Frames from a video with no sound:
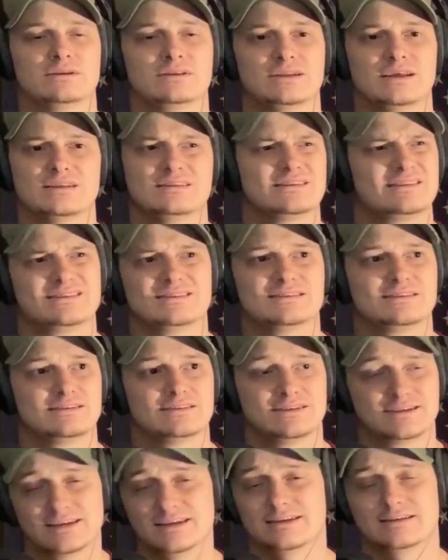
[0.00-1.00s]
And that,
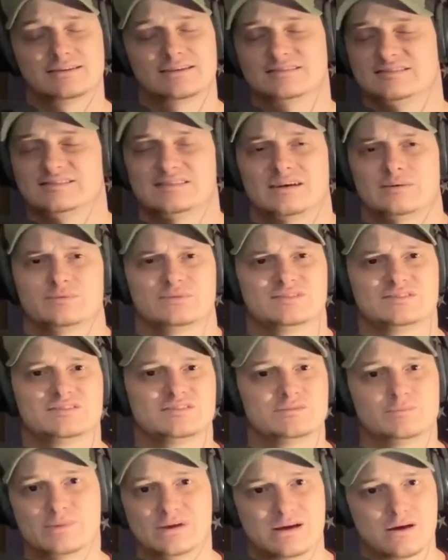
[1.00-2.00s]
and again, that's not what this
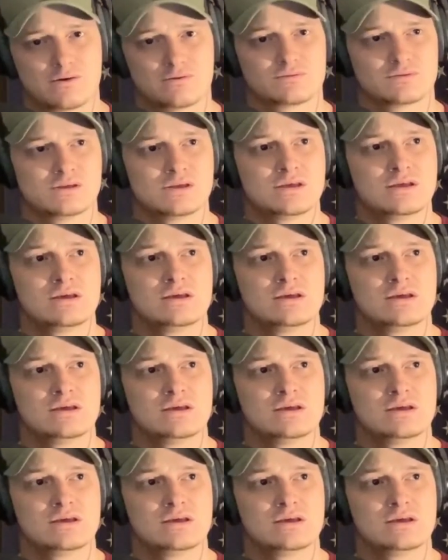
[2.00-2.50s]
is about.